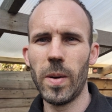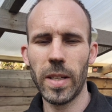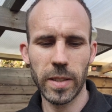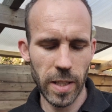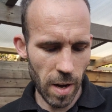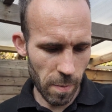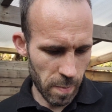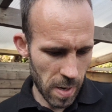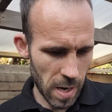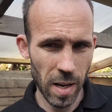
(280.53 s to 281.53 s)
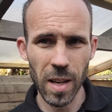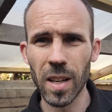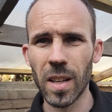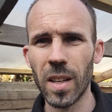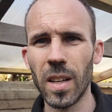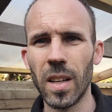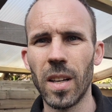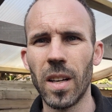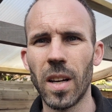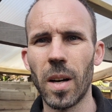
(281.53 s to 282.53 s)
that's it. I'm
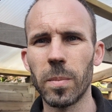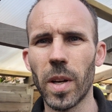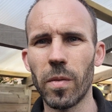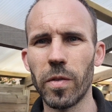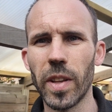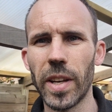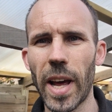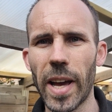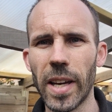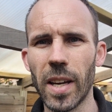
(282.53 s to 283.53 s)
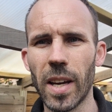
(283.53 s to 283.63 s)
done for the day.